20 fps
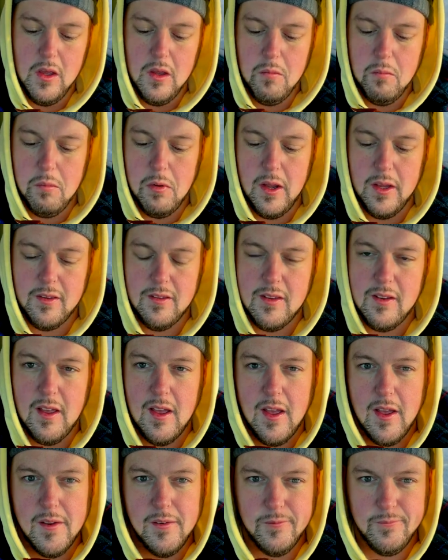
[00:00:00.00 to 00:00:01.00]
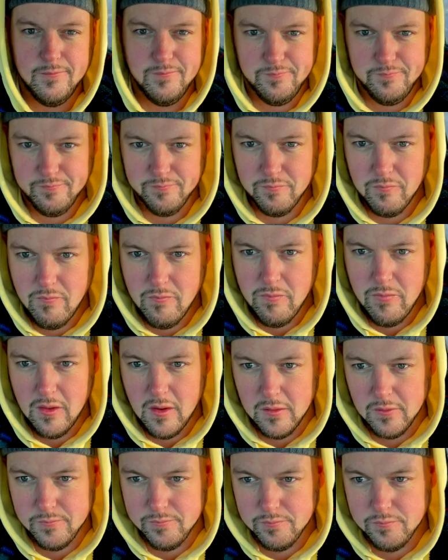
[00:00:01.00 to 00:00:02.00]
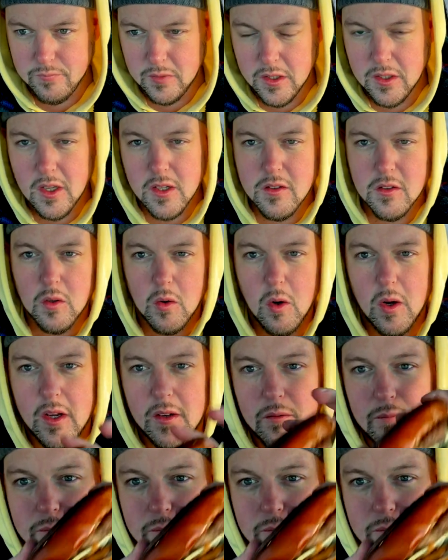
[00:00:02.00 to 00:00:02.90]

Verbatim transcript: but uh it doesn't quite